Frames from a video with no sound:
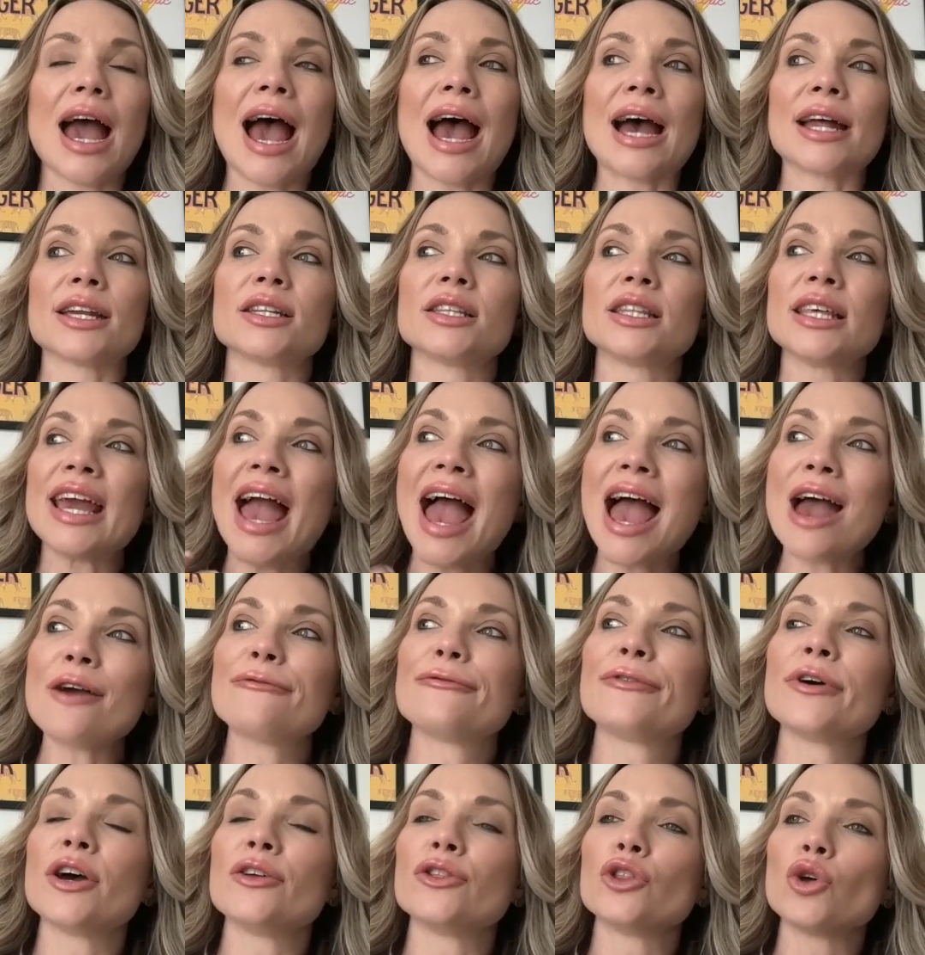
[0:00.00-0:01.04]
And the
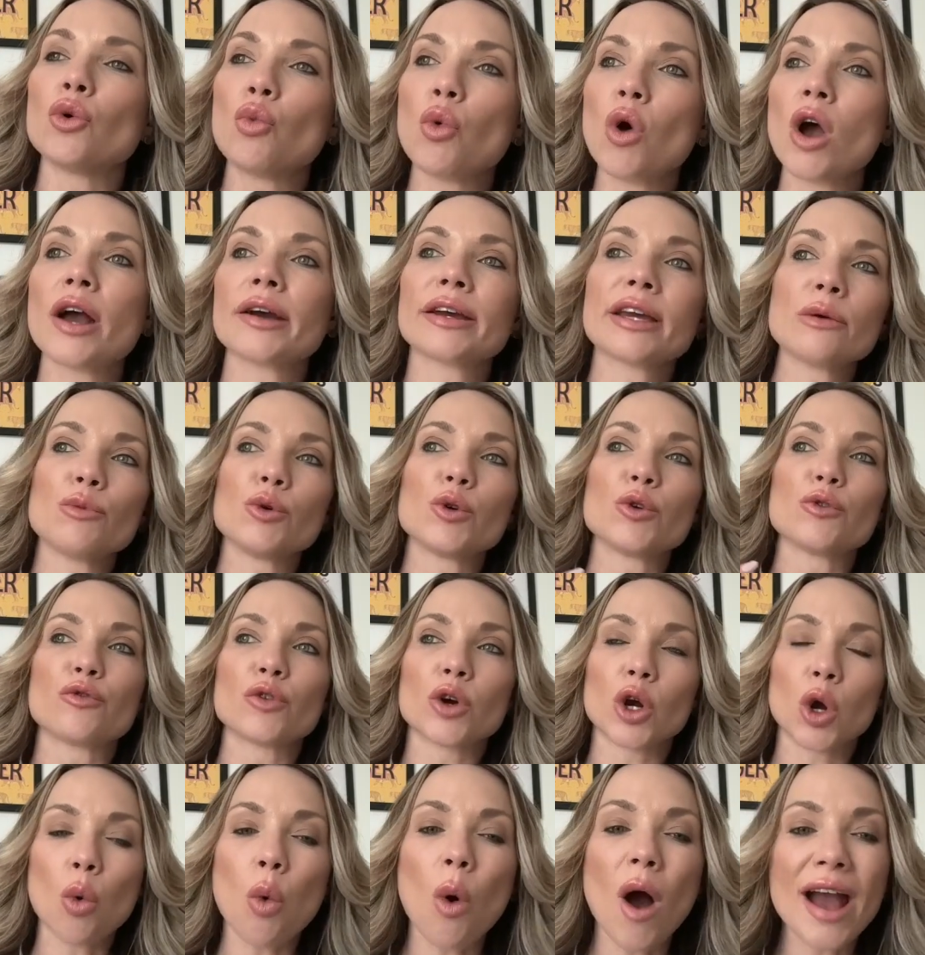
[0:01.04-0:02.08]
effort and the work it would have
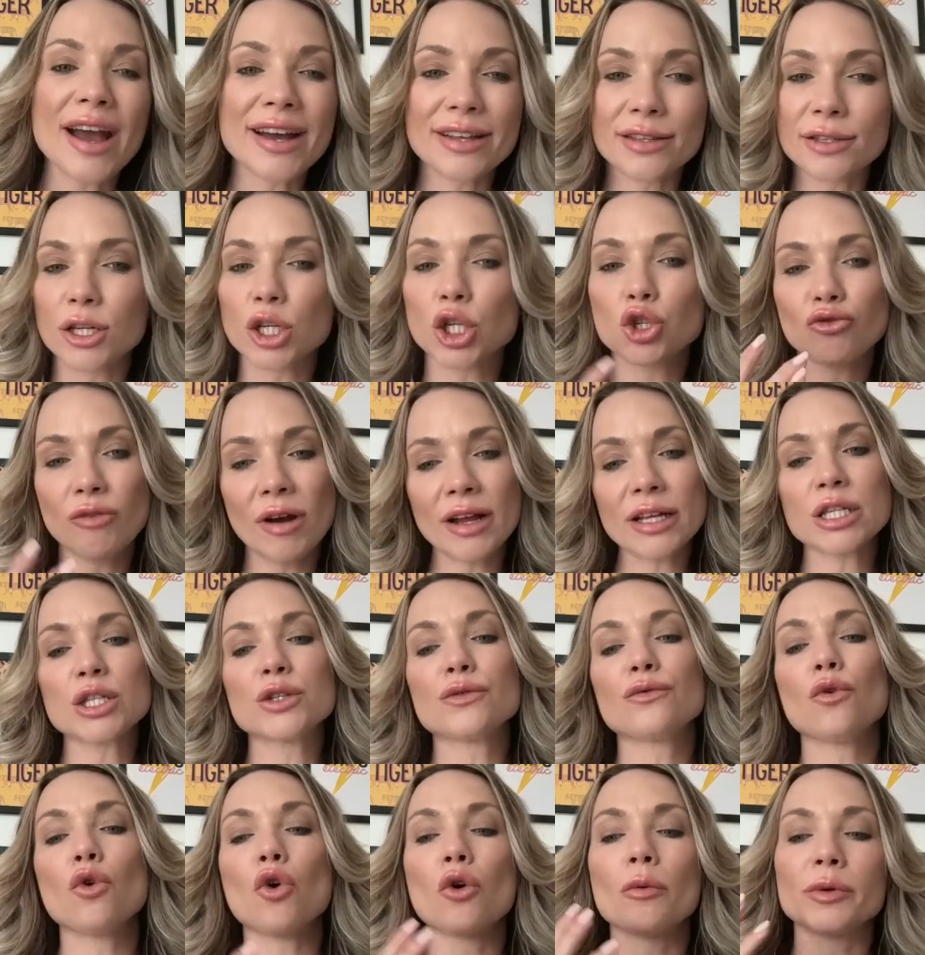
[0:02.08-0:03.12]
required to
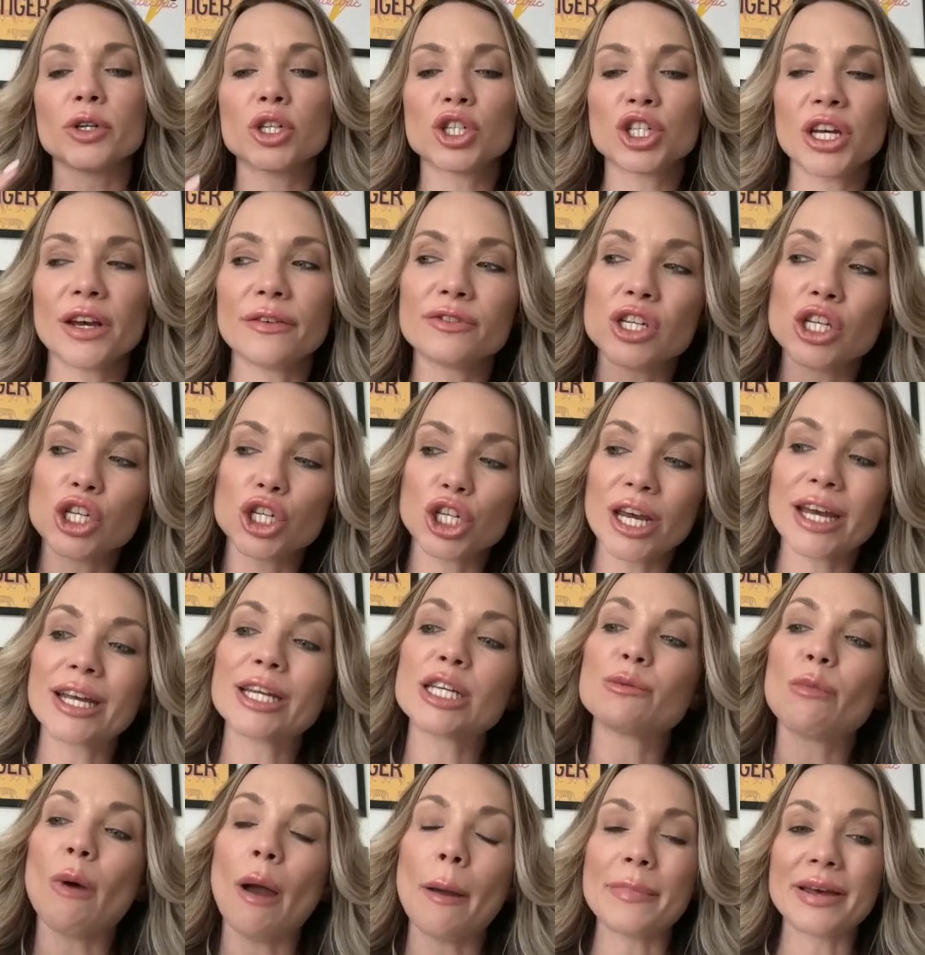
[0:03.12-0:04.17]
transform, shift, and
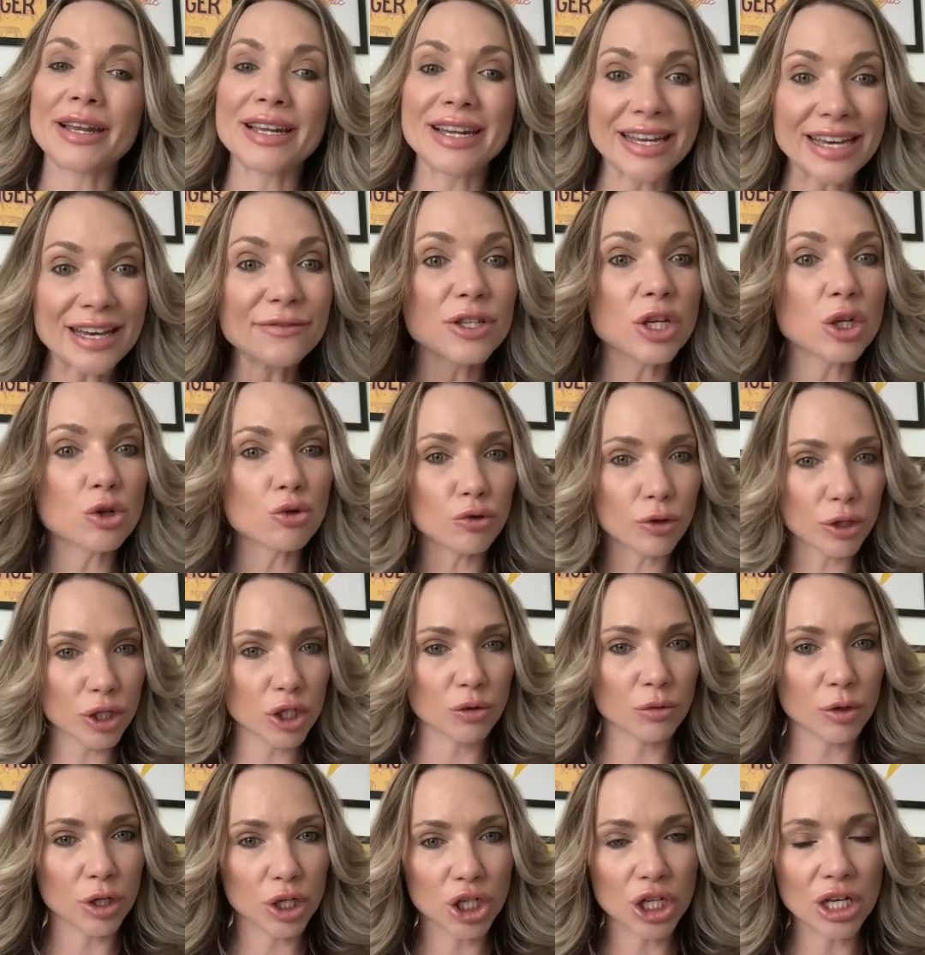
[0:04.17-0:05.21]
change my beliefs in order
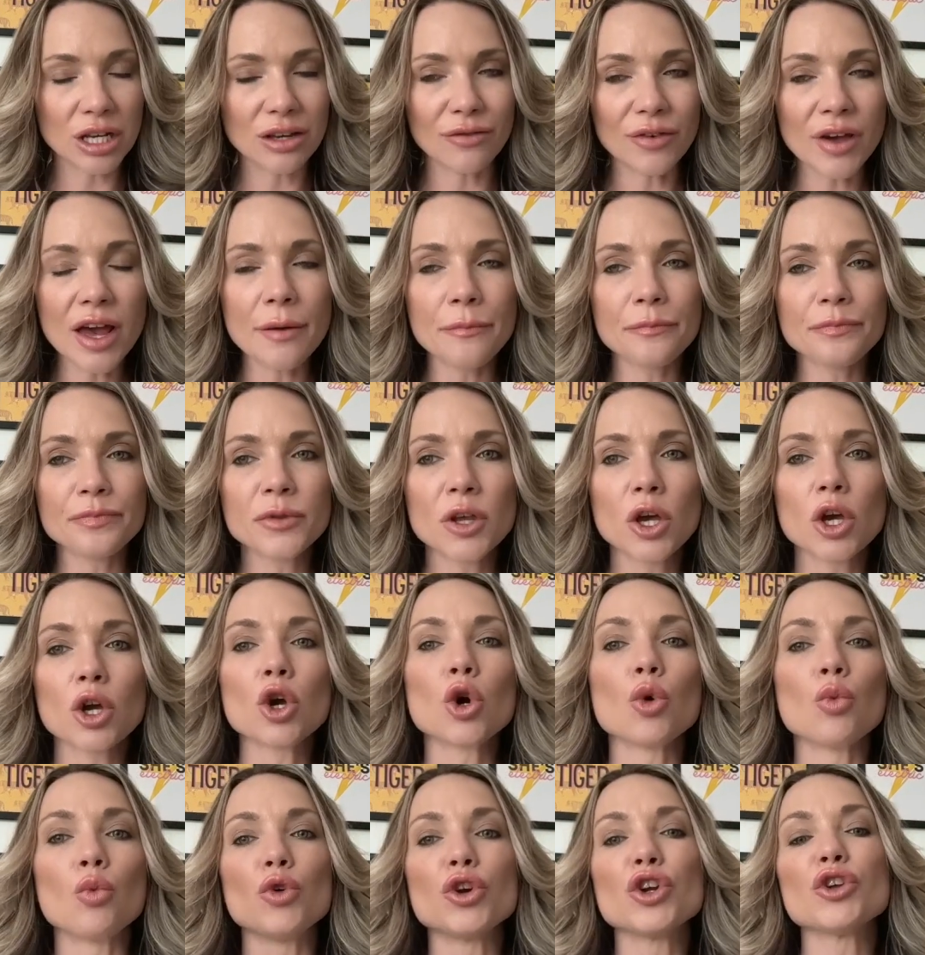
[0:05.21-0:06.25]
to achieve it
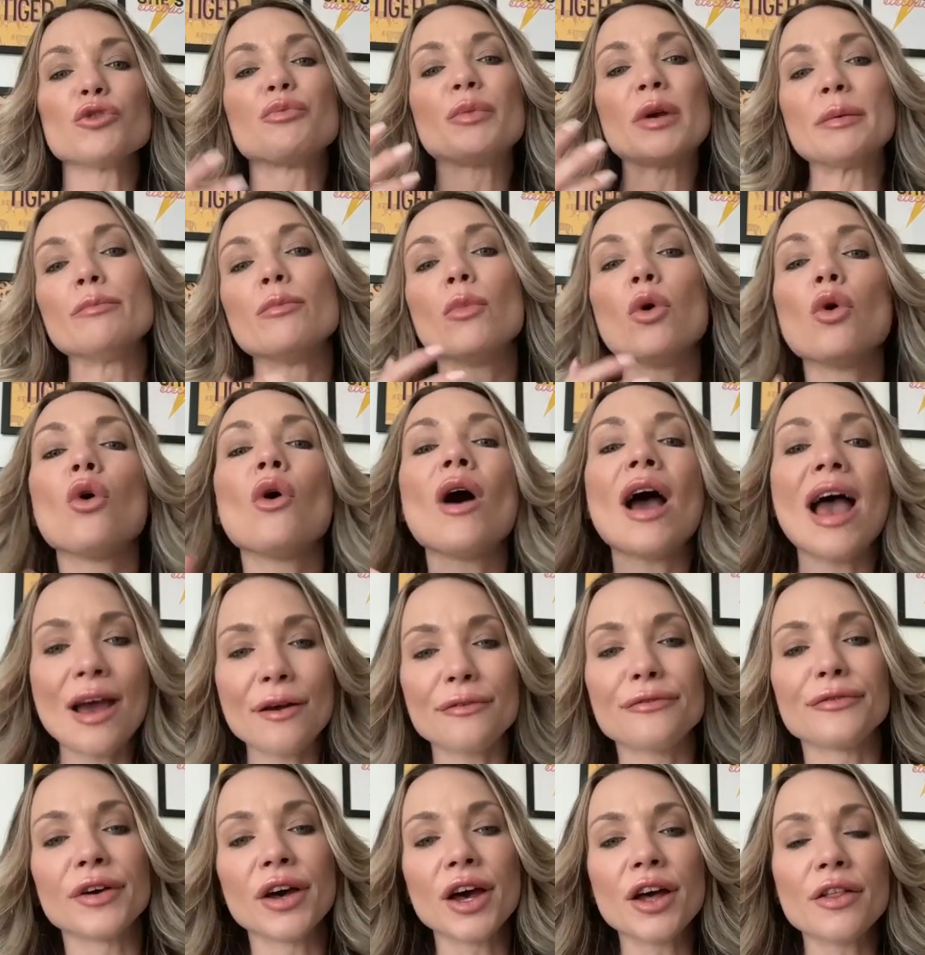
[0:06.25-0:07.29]
would have been more
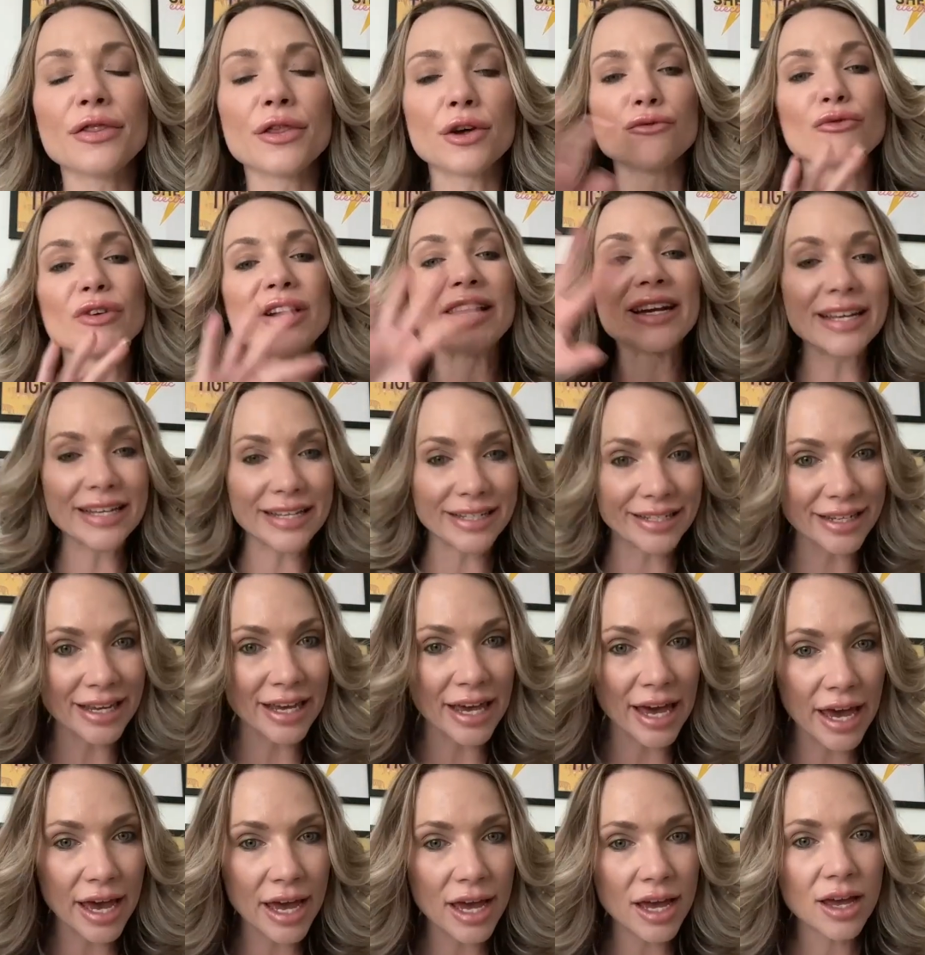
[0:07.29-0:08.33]
effort than
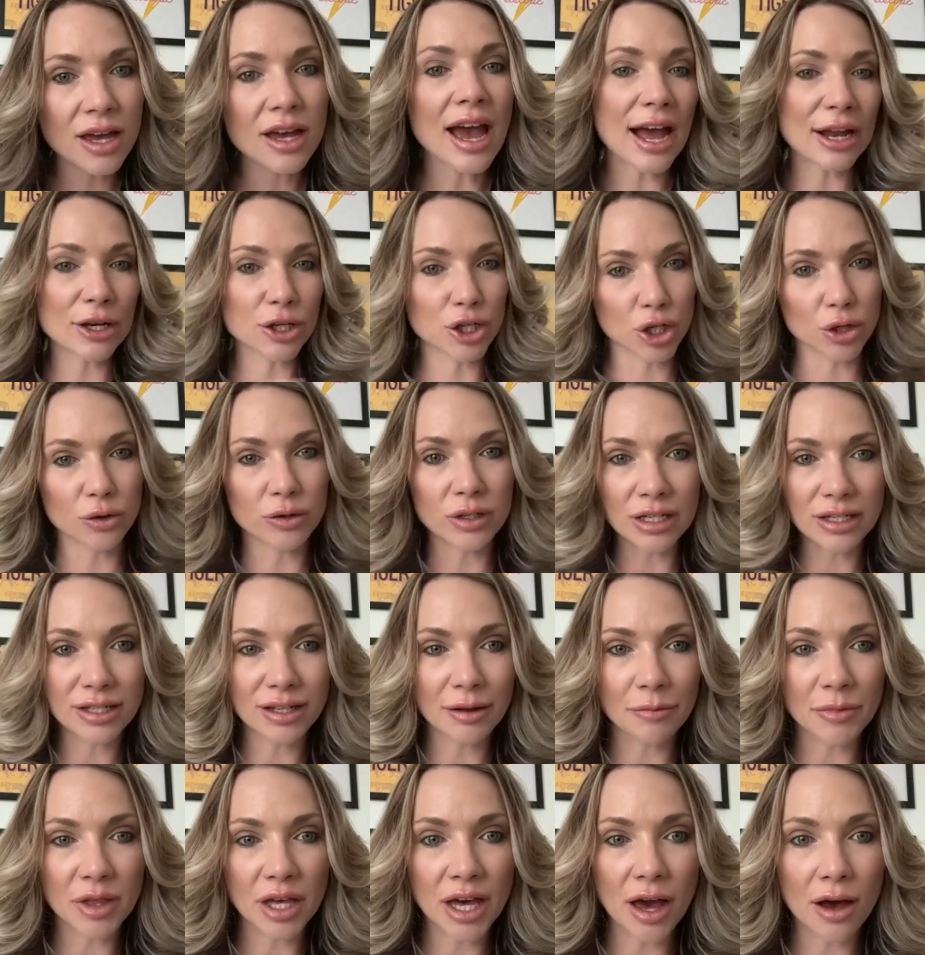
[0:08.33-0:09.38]
releasing it and choosing
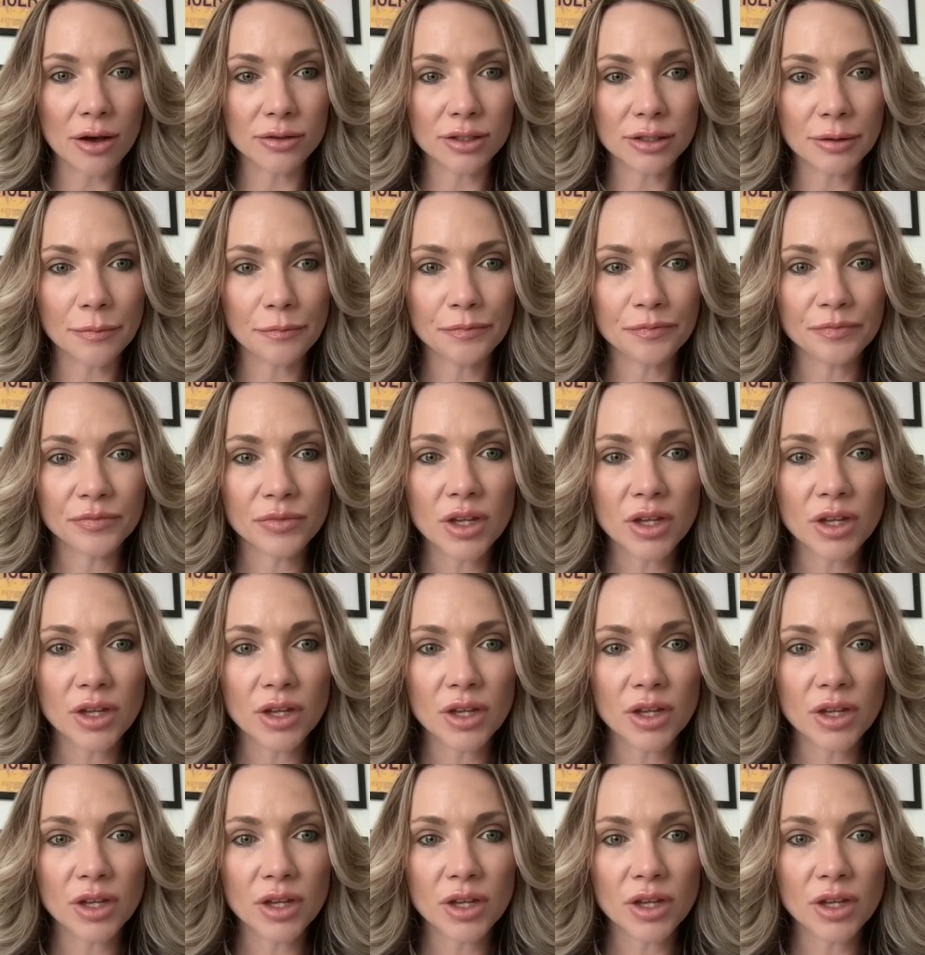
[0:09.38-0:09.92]
something else.